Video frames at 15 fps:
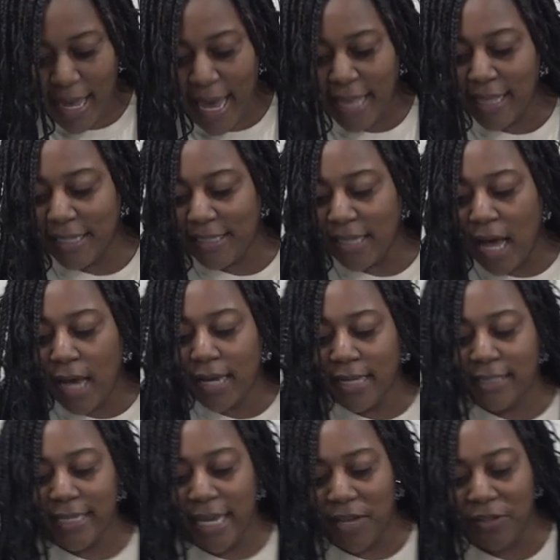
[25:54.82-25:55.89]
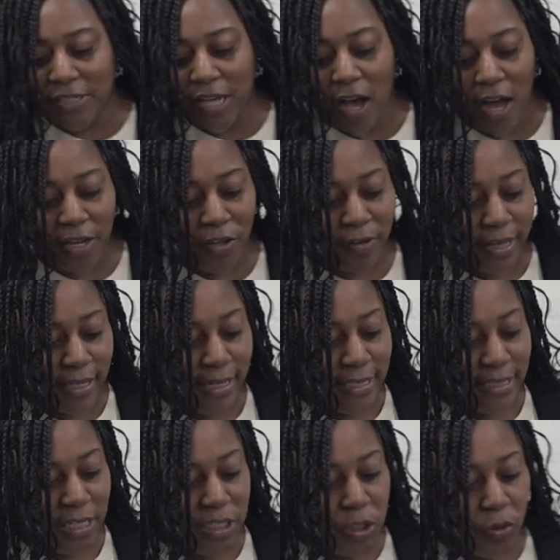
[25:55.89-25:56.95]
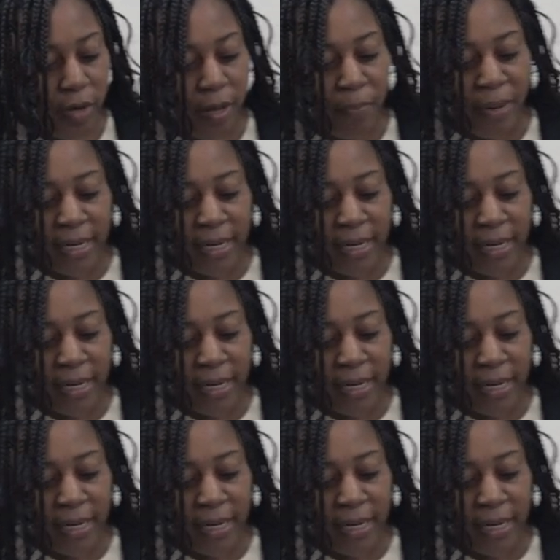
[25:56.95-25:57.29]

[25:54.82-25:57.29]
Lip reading: And the song continues on, you can listen to it,